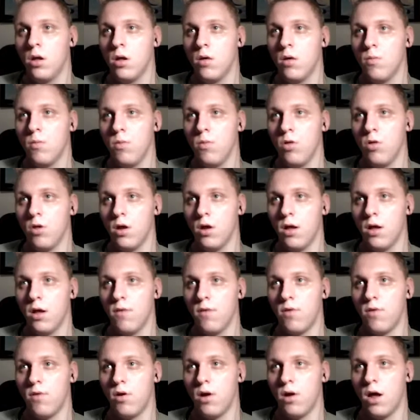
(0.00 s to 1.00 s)
We should have
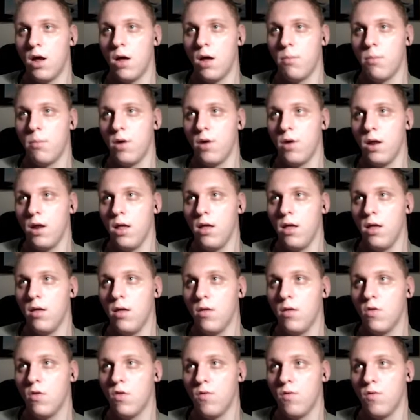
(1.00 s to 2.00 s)
our app ready.
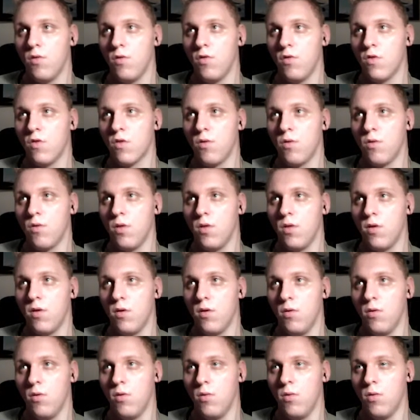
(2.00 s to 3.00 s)
So we're just going
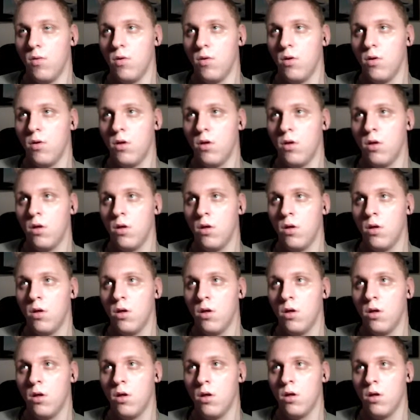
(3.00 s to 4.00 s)
to
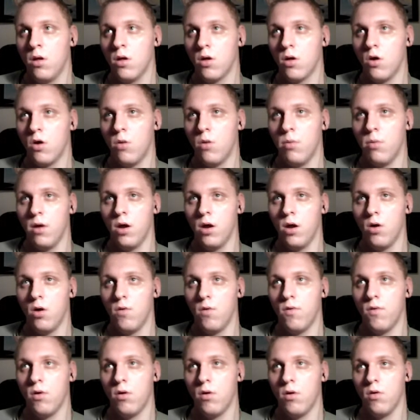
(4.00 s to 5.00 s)
copy it
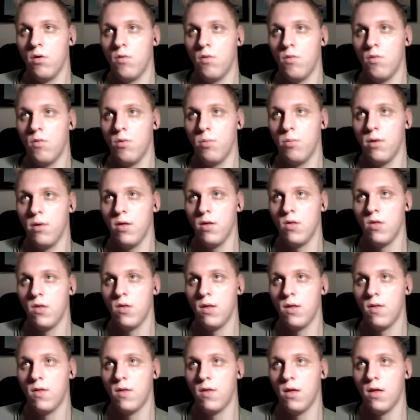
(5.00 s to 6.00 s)
over, replace
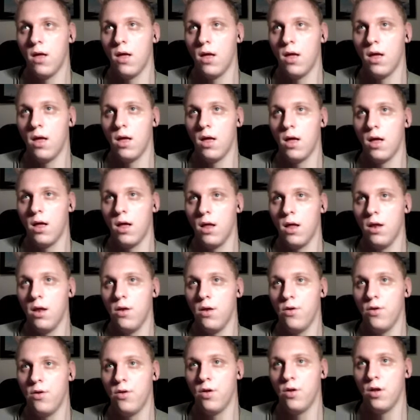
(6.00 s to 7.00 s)
it,
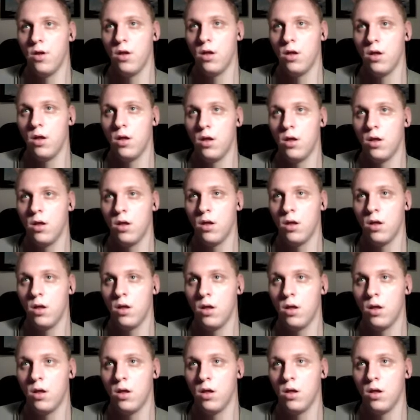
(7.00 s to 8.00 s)
and
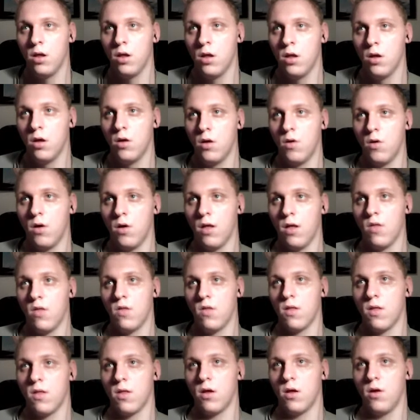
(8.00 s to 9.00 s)
okay, it's
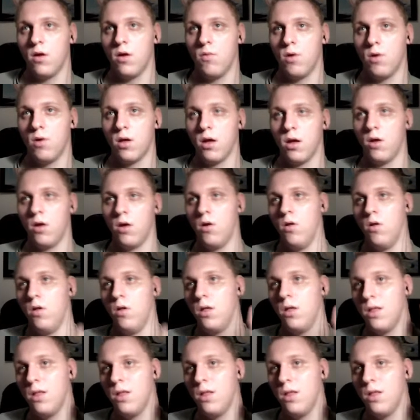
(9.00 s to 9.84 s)
not gonna work at all.